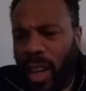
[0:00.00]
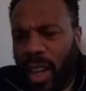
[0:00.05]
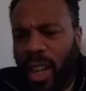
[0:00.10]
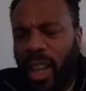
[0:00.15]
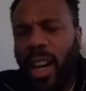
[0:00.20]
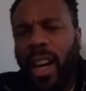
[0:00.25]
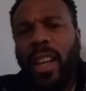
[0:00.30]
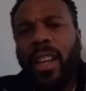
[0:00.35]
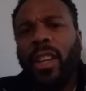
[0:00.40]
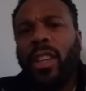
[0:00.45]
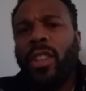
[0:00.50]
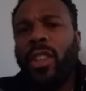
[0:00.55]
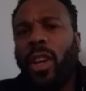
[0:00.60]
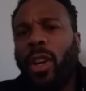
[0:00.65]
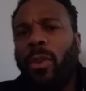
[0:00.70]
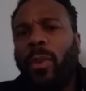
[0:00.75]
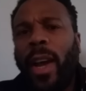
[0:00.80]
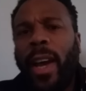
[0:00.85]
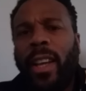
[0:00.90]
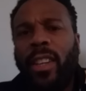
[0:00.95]
cut the
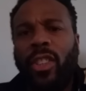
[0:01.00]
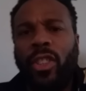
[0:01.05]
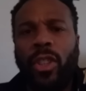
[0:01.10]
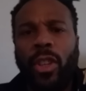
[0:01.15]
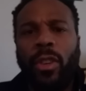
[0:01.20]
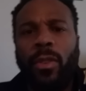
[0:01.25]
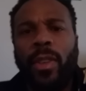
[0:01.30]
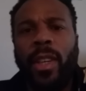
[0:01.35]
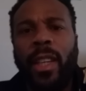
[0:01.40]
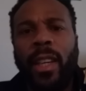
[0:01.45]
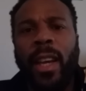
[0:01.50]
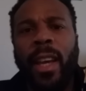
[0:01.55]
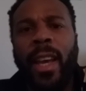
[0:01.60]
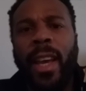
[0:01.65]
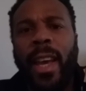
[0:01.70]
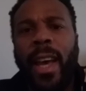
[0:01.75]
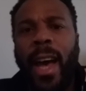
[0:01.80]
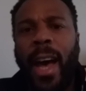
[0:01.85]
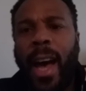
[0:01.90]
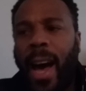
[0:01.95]
grand jury
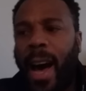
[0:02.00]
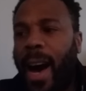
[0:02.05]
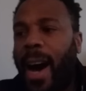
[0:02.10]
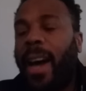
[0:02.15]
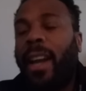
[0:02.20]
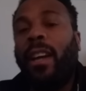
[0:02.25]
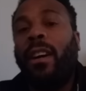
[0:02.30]
out